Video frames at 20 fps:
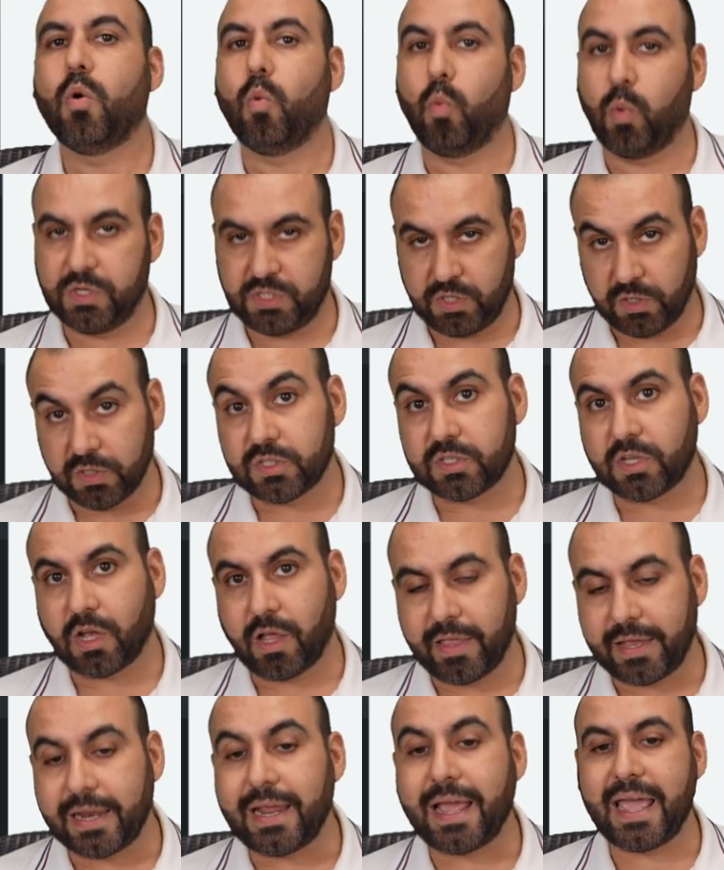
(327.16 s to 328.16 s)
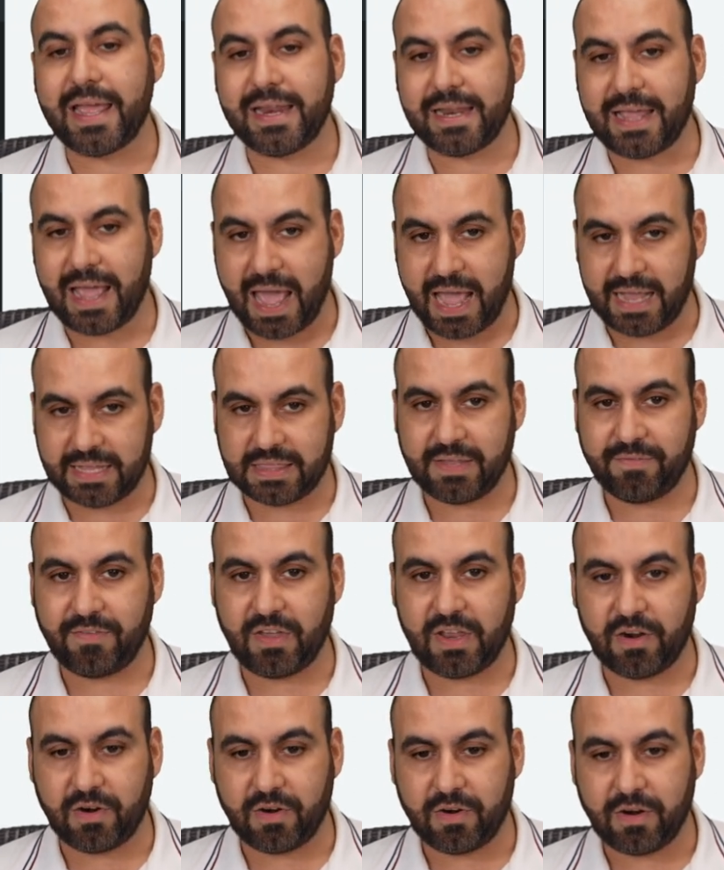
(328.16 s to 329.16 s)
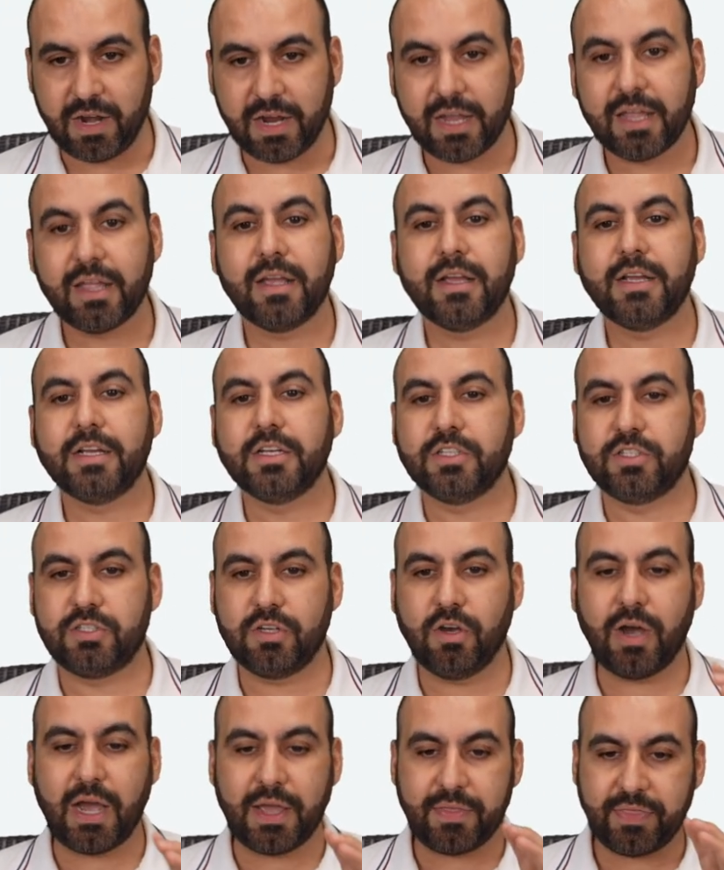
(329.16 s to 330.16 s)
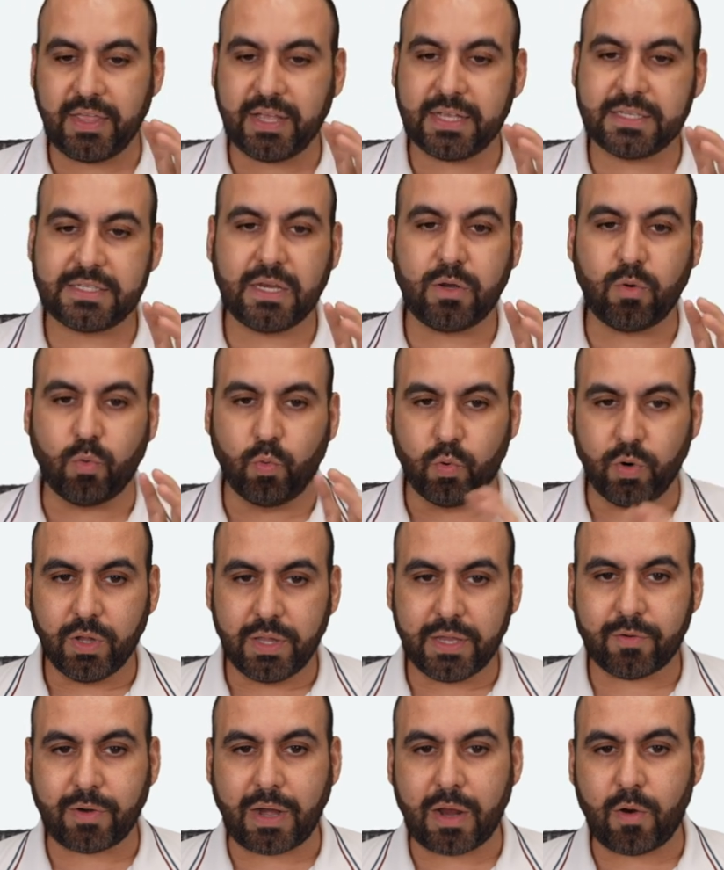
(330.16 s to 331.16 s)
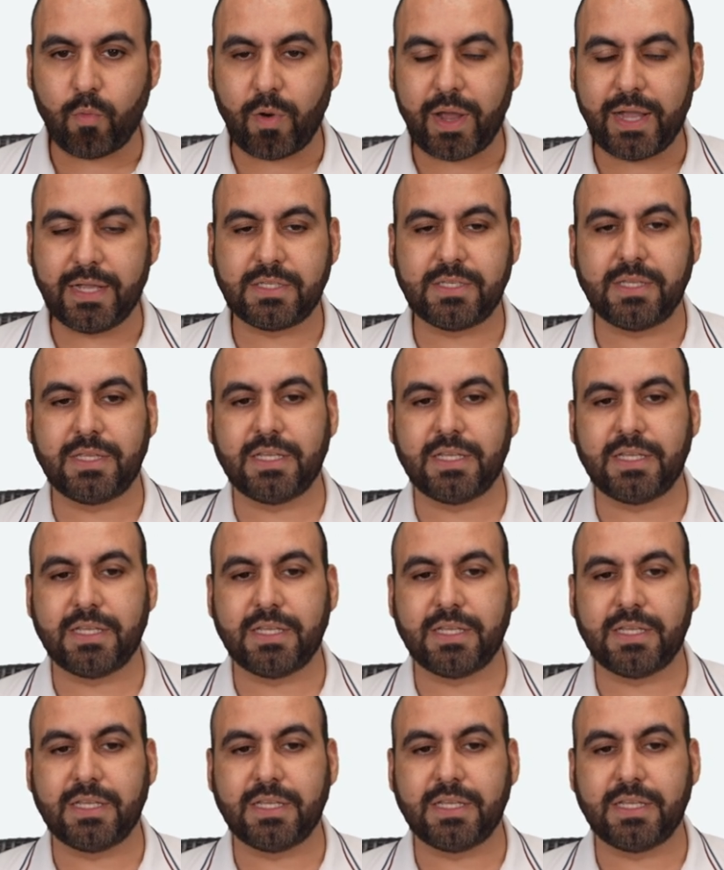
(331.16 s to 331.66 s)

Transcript: once you install it and activate it, right? So I think it's a really great way to